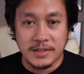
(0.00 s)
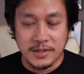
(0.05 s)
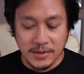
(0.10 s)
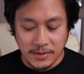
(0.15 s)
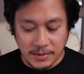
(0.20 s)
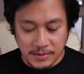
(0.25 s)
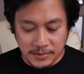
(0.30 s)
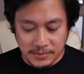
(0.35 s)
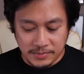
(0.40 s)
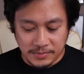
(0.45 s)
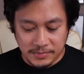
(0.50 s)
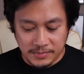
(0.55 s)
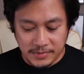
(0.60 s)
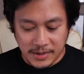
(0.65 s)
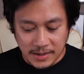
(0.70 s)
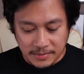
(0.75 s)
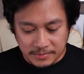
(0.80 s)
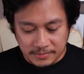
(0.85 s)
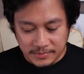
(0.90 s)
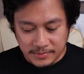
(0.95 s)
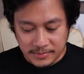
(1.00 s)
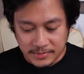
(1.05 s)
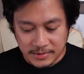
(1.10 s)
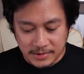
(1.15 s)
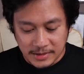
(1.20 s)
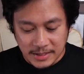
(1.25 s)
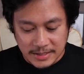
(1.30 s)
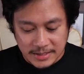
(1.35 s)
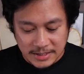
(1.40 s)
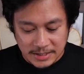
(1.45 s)
so yeah,
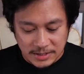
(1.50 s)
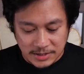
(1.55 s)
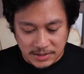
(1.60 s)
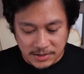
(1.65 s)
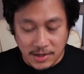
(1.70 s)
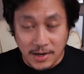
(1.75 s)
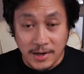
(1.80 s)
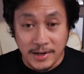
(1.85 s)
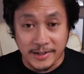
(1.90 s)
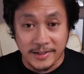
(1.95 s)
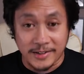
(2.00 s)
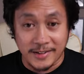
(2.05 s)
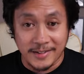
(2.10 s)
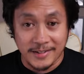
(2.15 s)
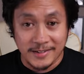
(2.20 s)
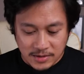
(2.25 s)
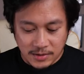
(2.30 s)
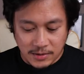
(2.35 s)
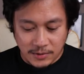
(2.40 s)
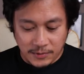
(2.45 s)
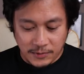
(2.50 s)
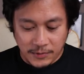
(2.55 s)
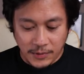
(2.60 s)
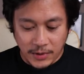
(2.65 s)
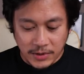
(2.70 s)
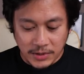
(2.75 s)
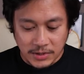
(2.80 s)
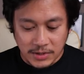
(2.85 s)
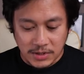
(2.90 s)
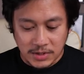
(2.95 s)
let's start. So
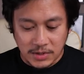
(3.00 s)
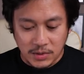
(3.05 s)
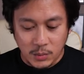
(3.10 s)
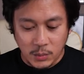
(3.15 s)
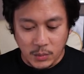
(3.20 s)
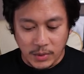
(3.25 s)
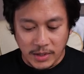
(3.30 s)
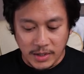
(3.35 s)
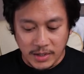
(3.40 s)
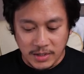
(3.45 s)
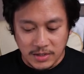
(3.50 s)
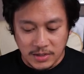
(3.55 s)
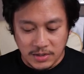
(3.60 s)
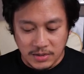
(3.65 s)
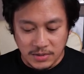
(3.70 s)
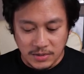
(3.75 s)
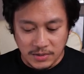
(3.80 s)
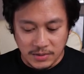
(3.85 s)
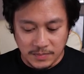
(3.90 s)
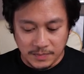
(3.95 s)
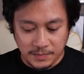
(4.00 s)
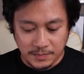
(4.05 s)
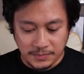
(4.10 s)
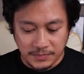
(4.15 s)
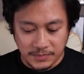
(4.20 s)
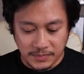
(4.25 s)
first, we need to